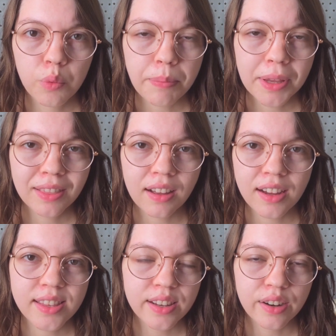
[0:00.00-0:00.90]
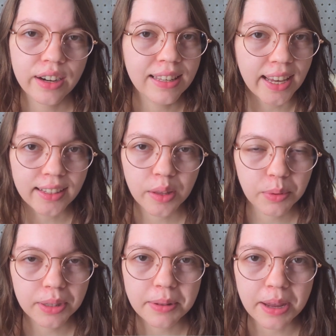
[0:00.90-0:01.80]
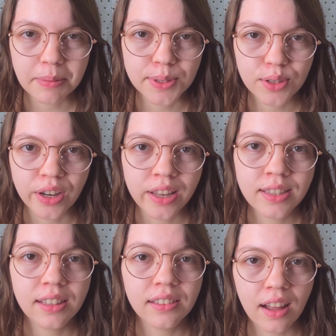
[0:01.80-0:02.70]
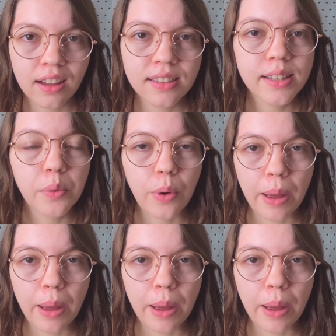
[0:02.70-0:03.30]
Wrapping lines are exactly what the name suggests, lines that